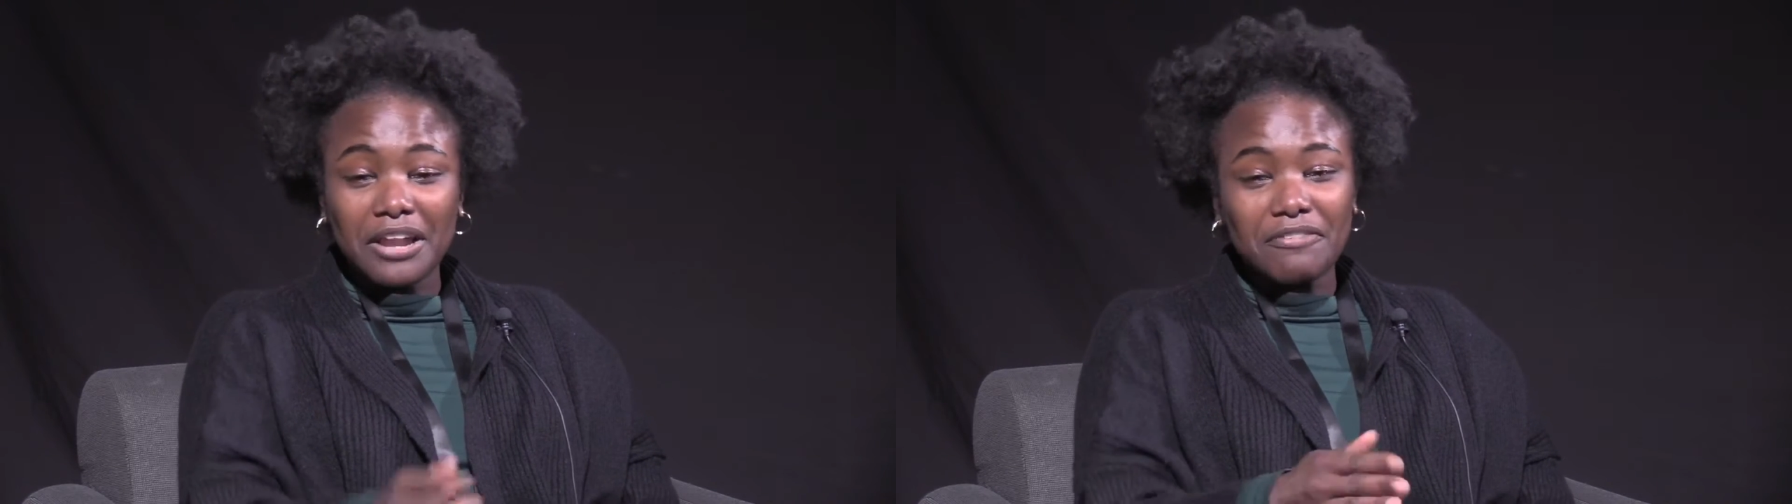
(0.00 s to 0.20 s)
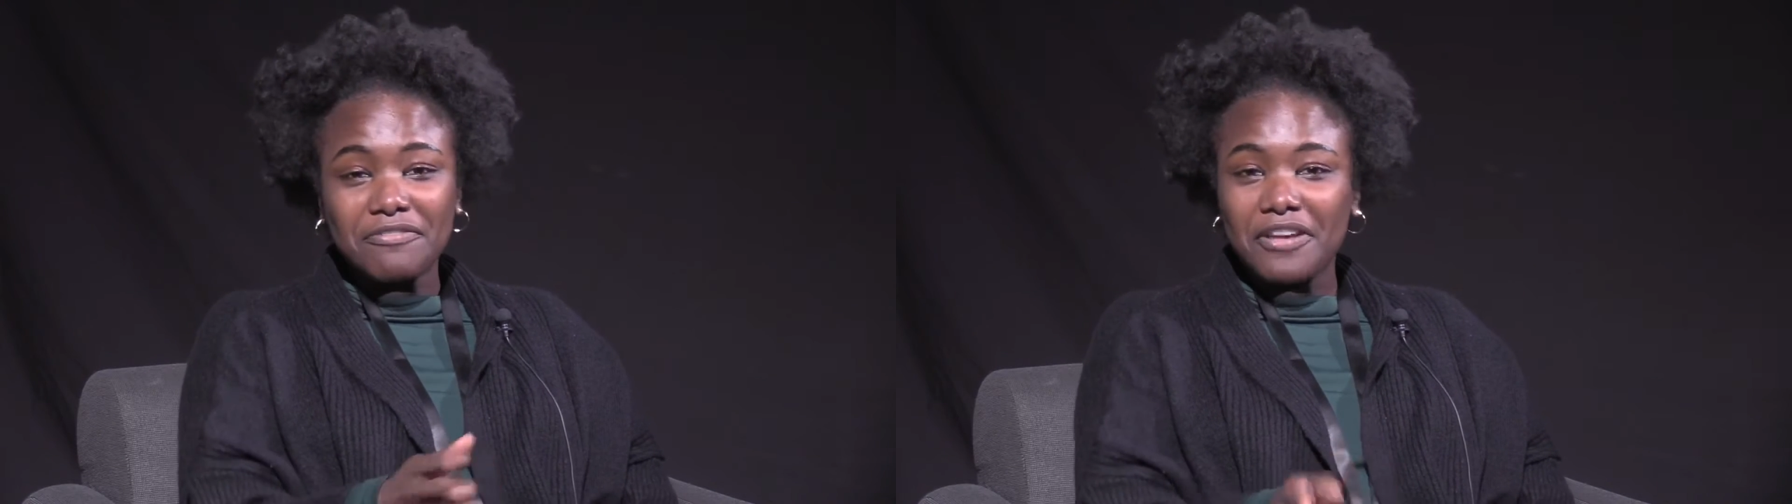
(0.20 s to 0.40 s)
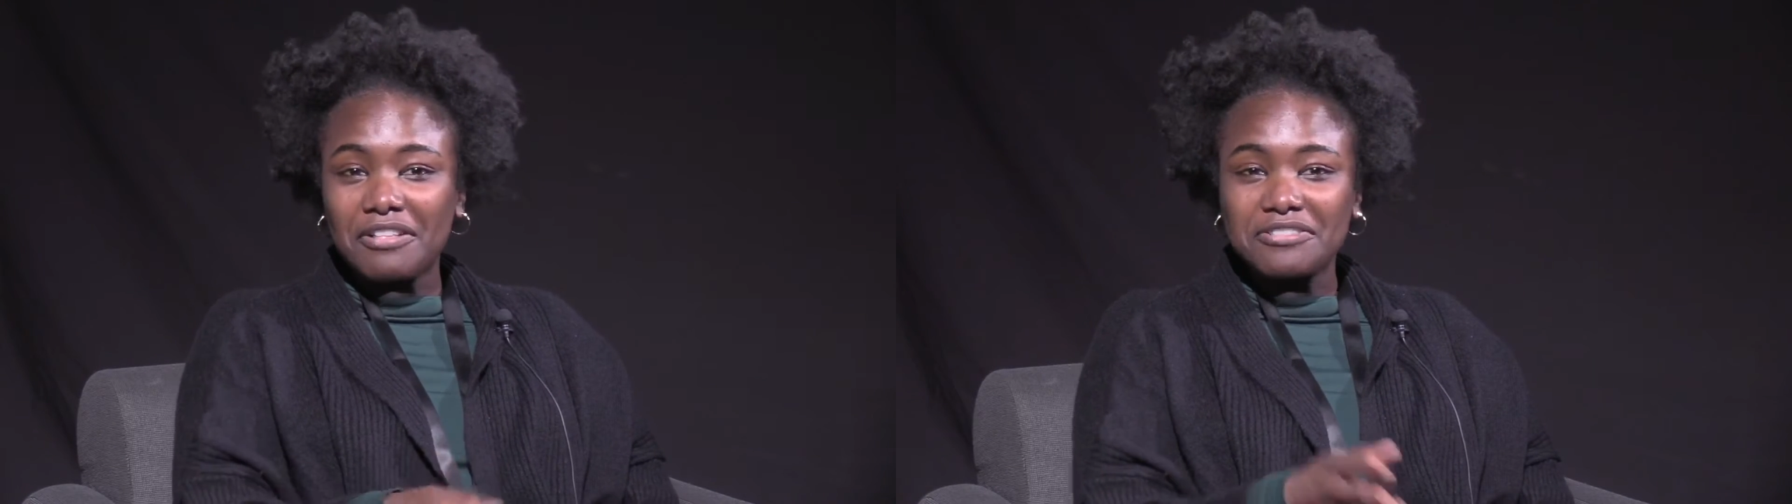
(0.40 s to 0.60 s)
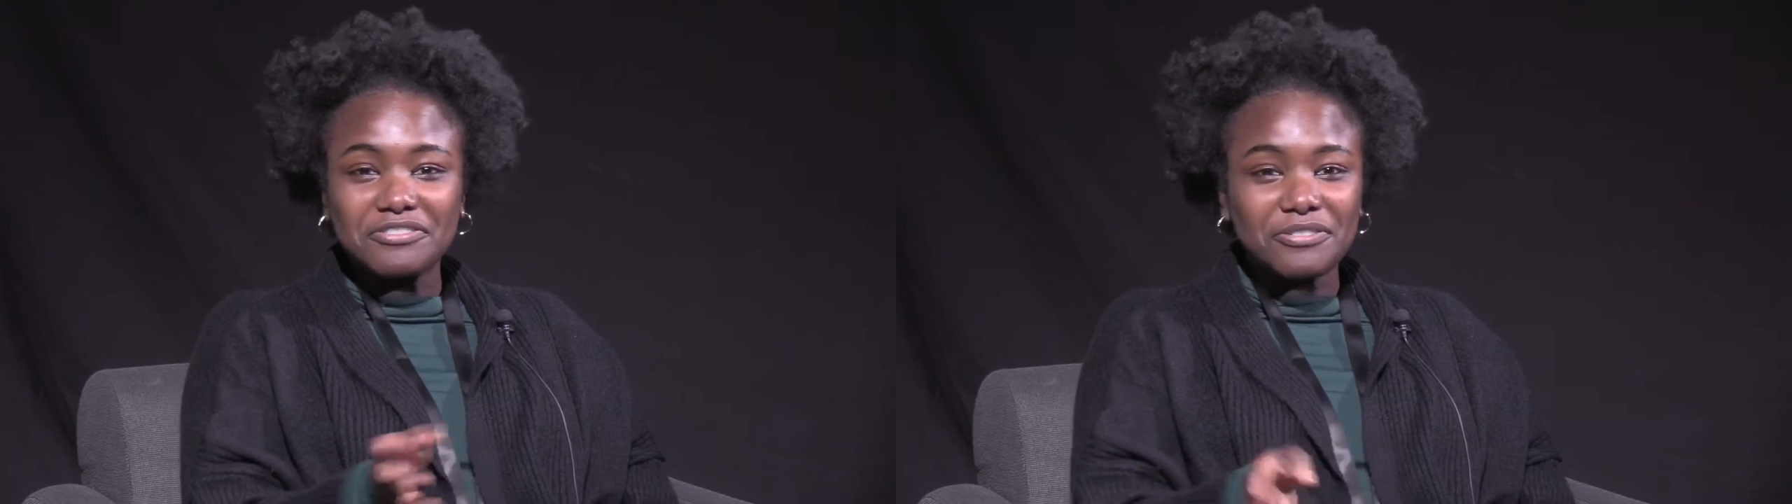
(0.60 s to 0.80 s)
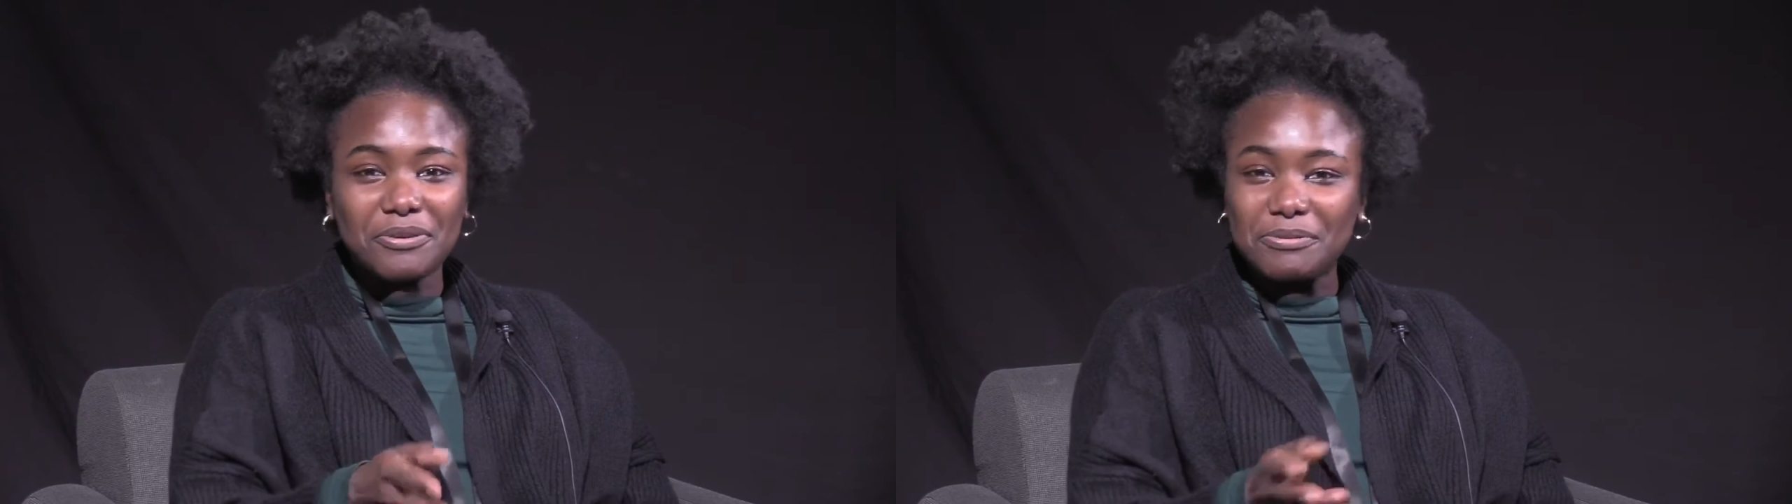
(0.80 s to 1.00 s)
of fell
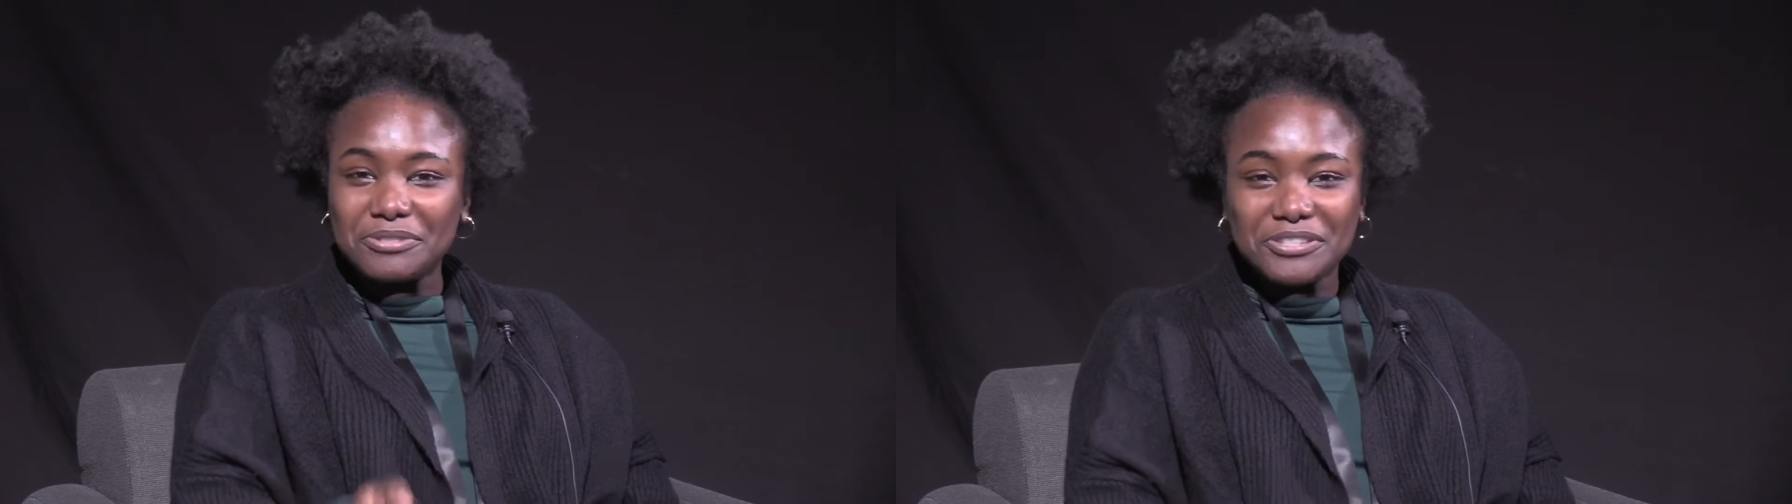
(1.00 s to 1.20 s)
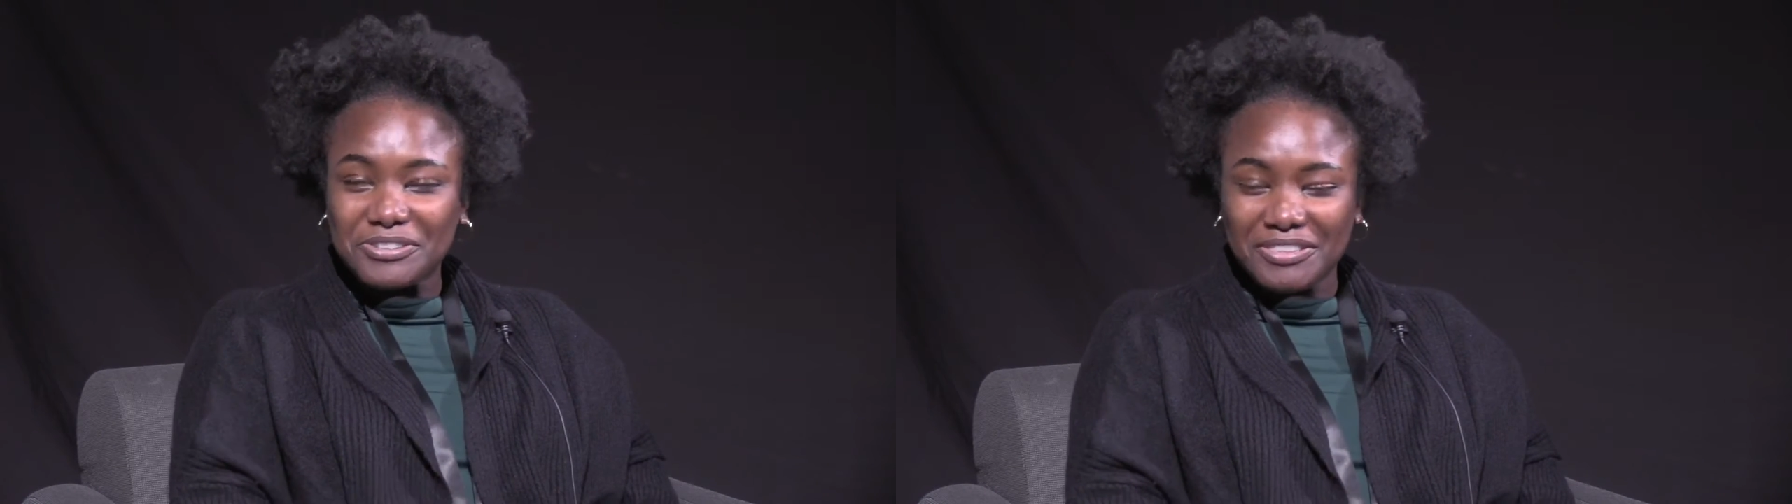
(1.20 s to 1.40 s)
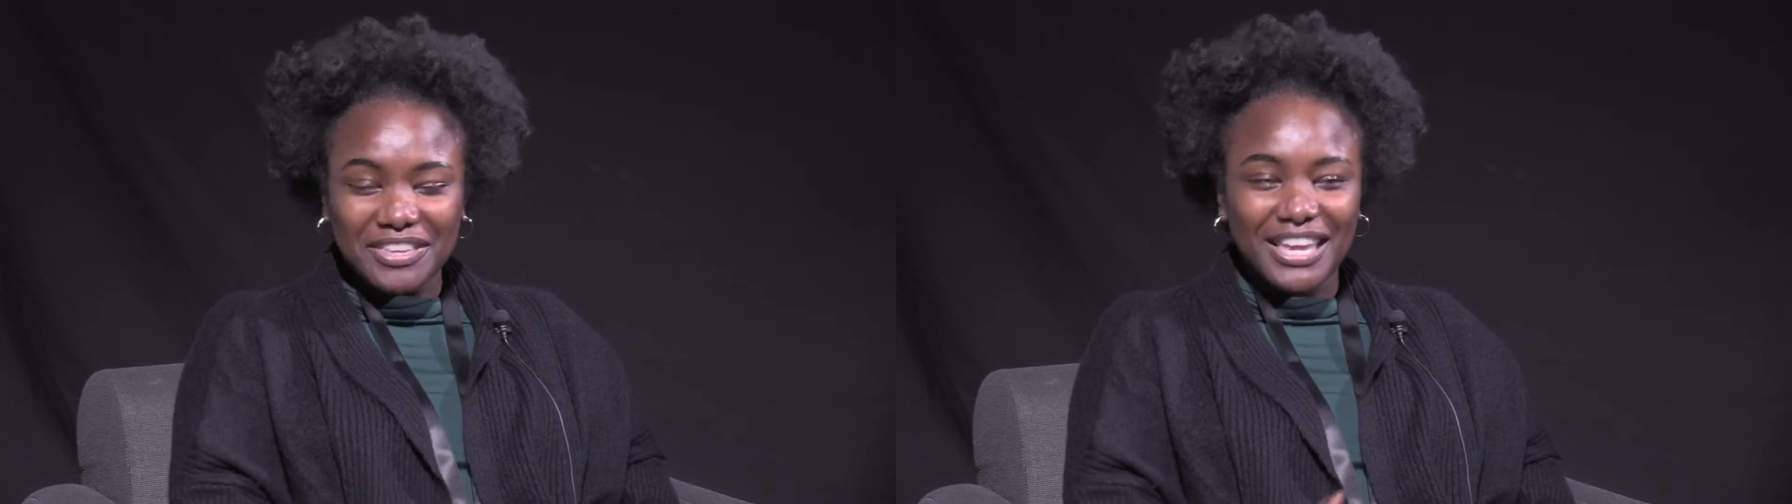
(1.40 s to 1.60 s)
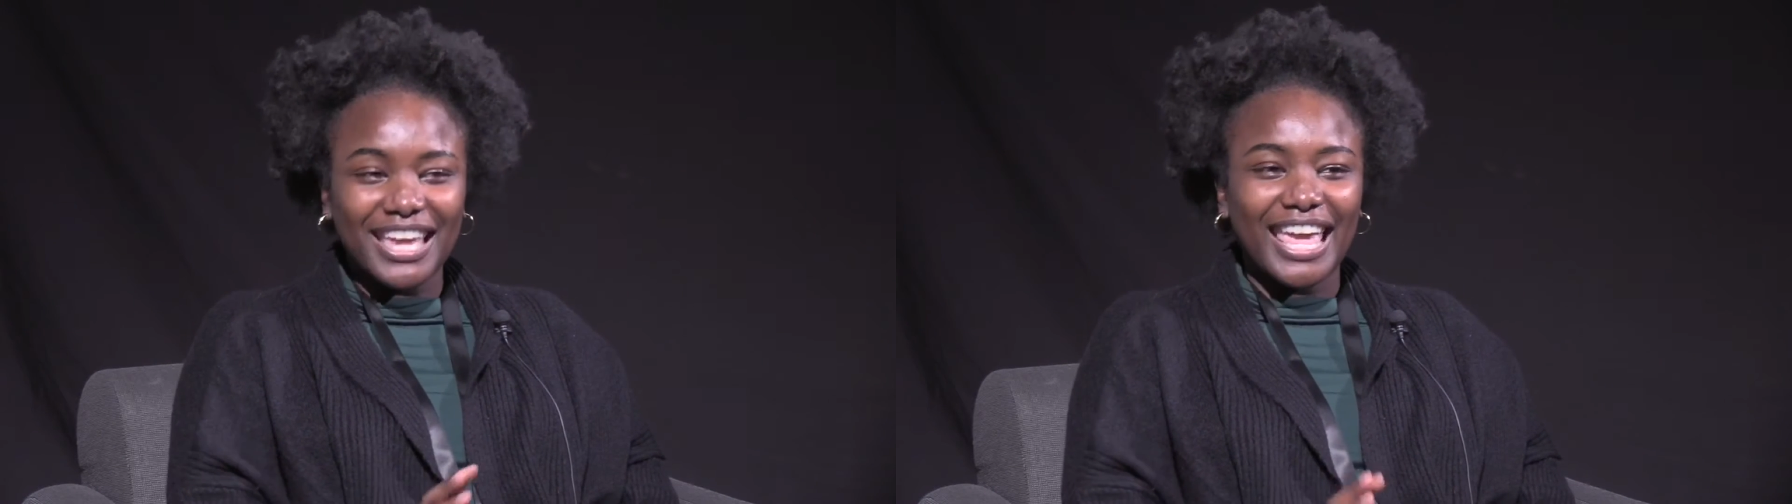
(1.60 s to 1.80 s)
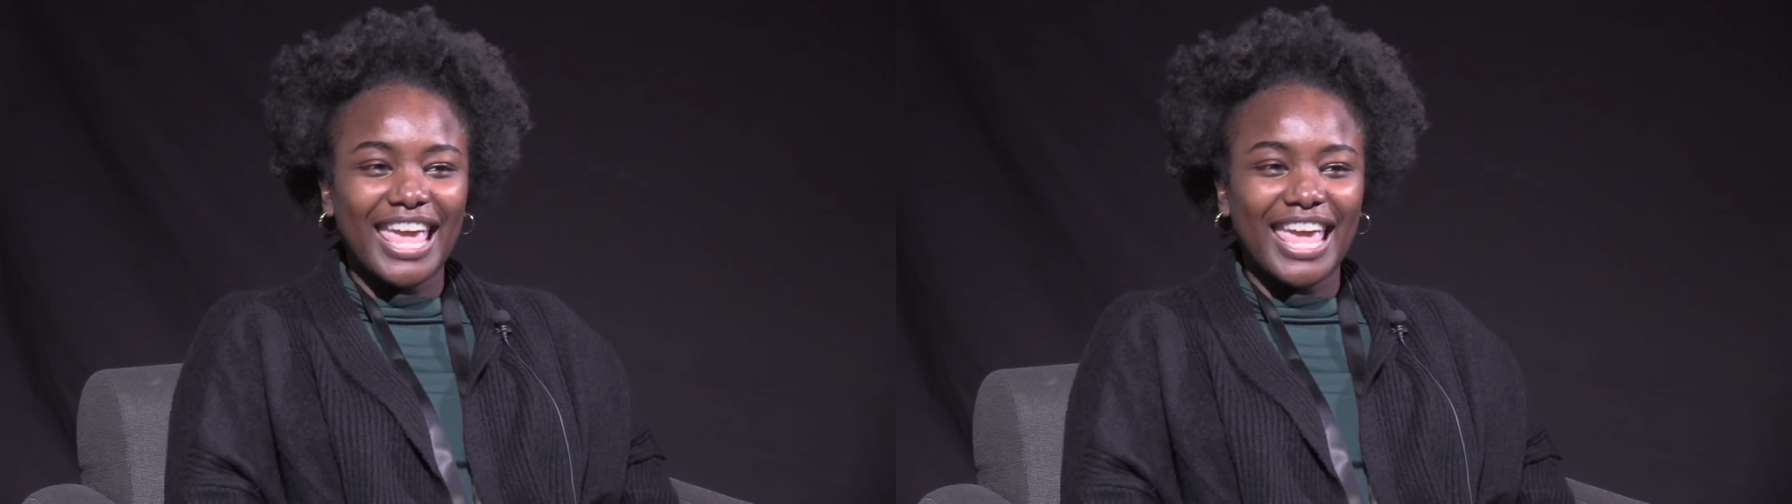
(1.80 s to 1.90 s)
into the whole teaching thing.